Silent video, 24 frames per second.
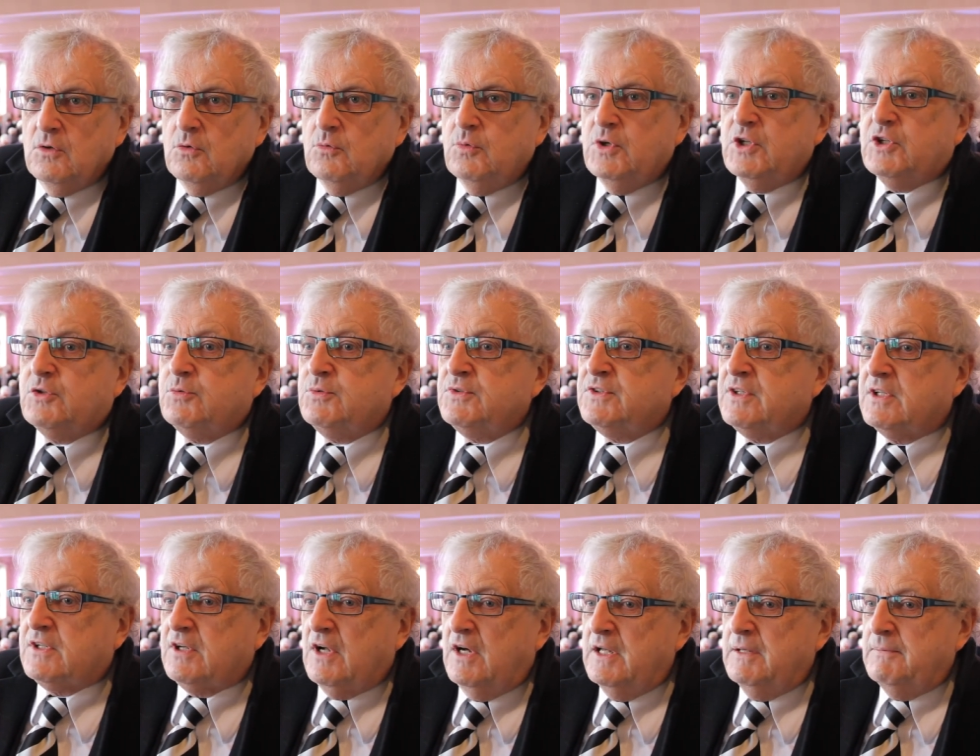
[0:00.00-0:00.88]
which was a
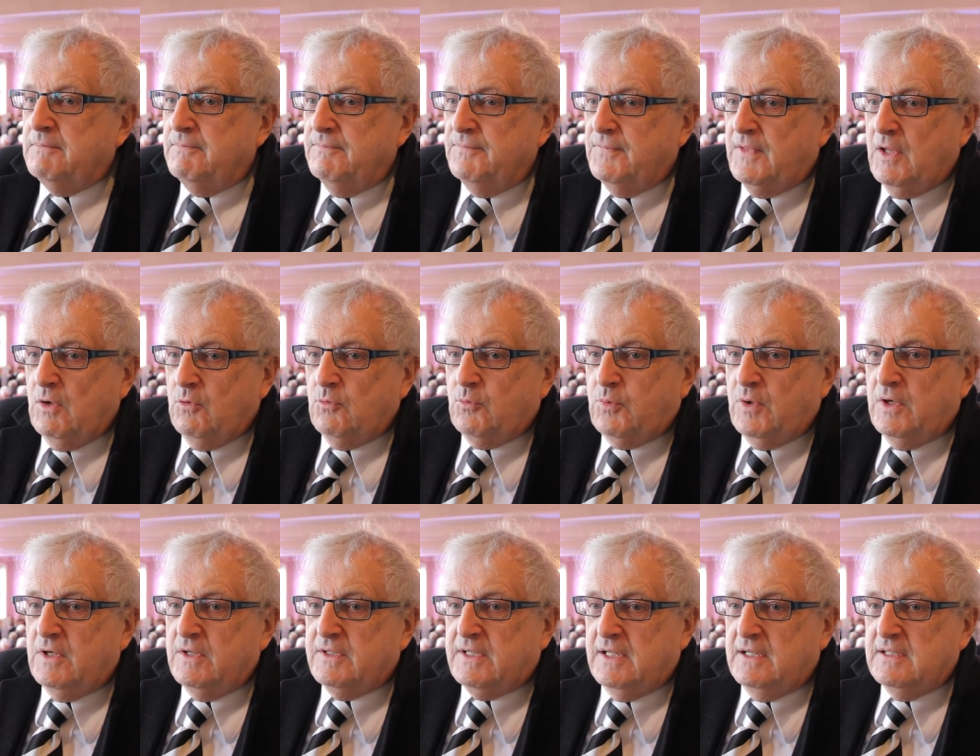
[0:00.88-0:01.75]
time
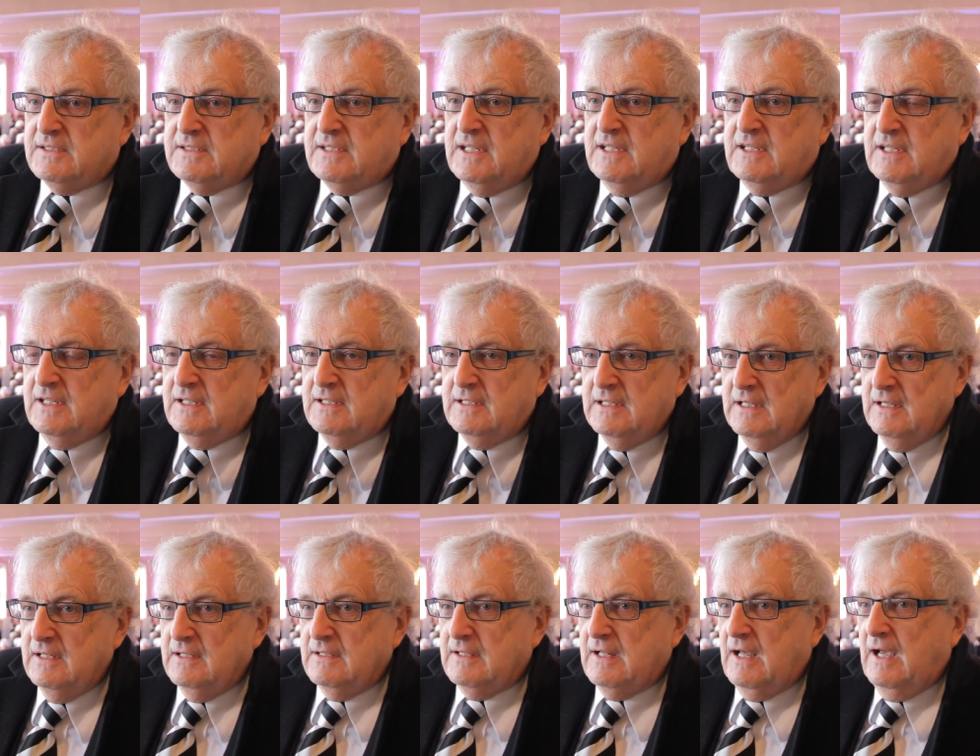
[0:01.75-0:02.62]
where the city
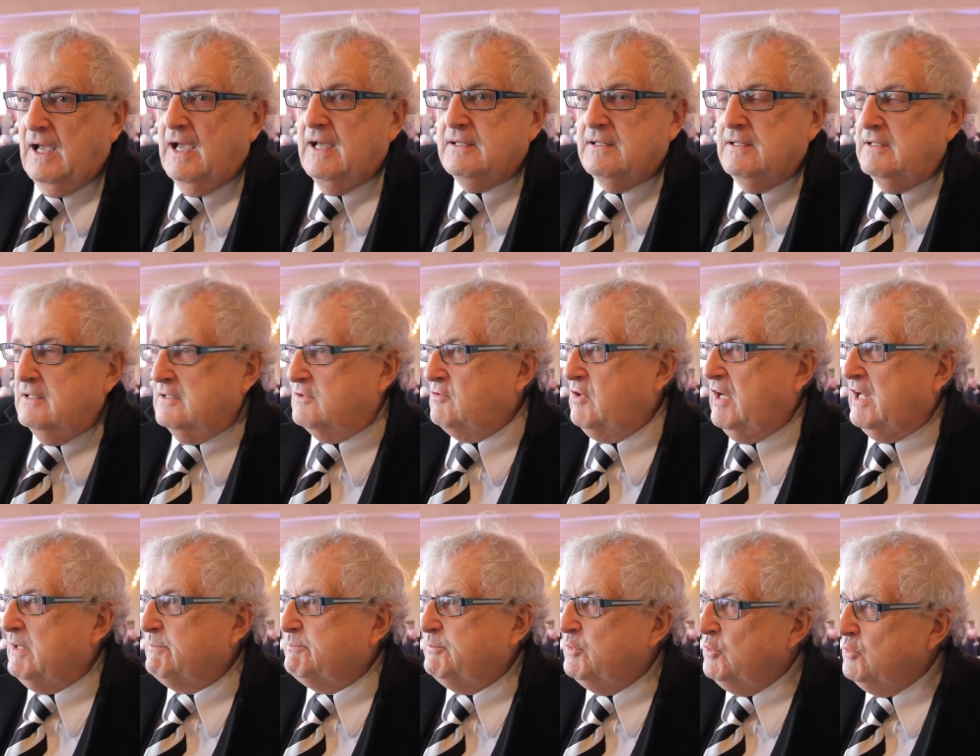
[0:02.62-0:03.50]
had a
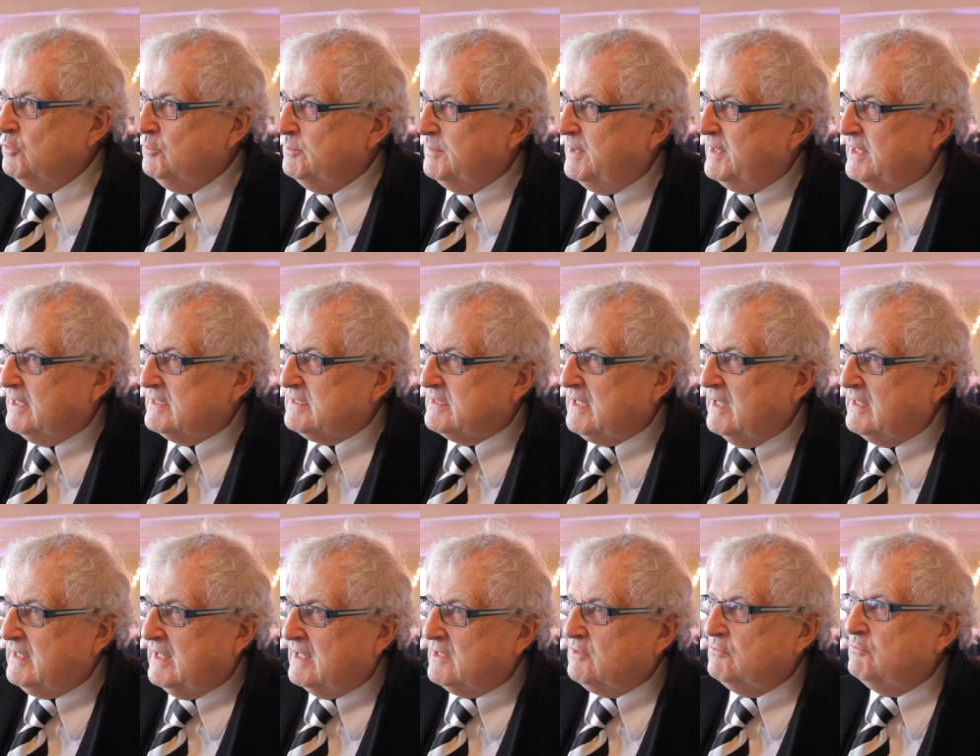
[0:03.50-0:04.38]
great boom and things like
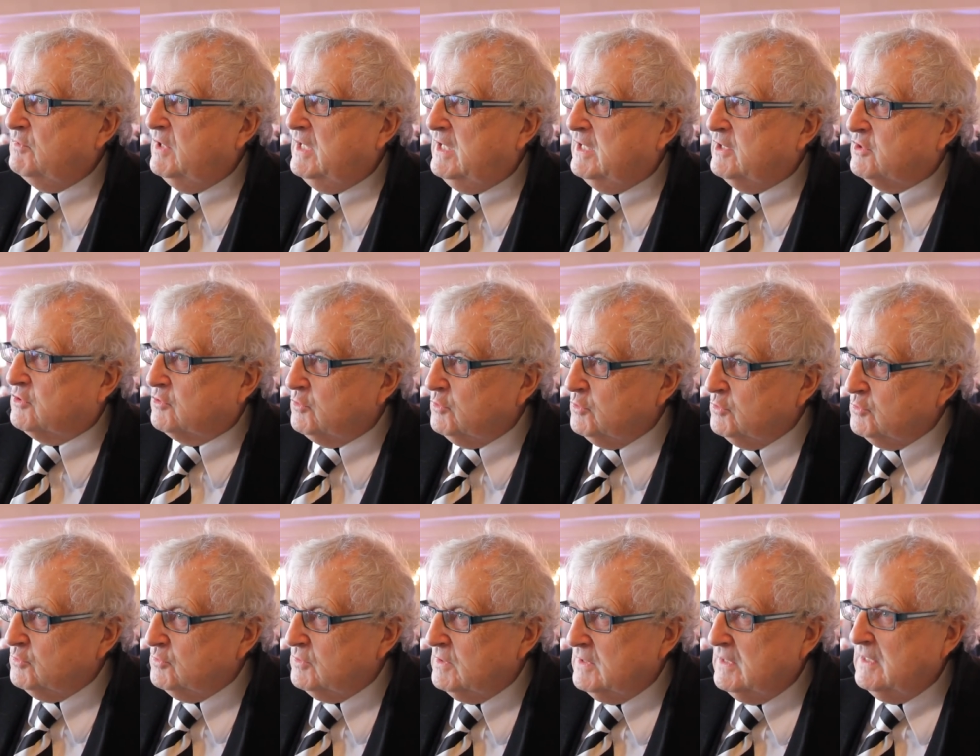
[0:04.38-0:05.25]
that, and really grew,
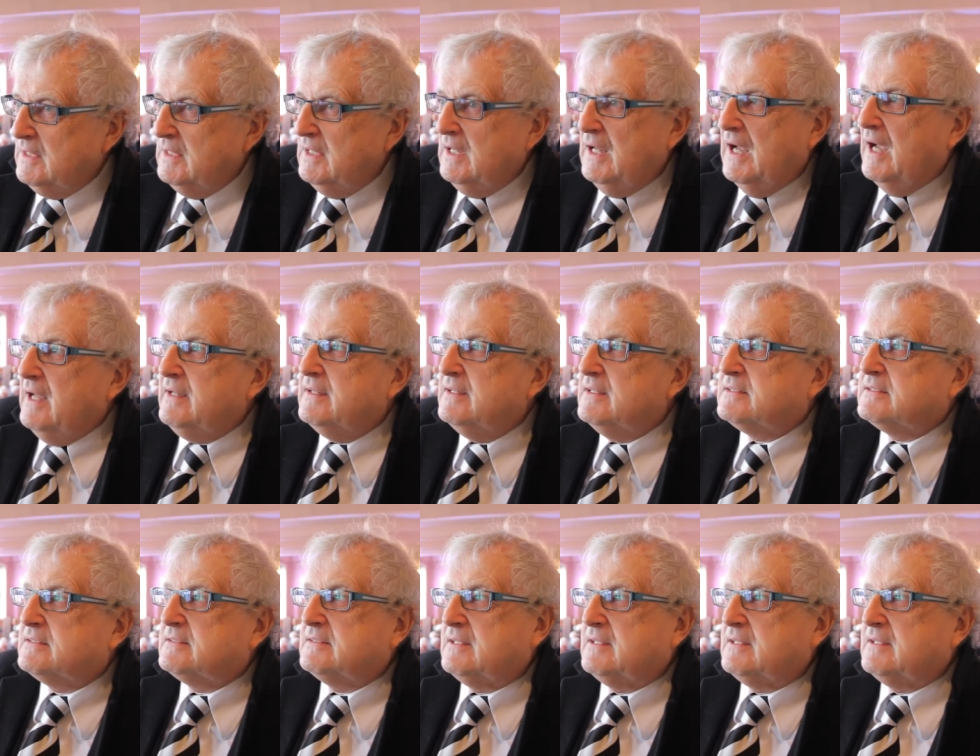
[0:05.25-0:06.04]
and it's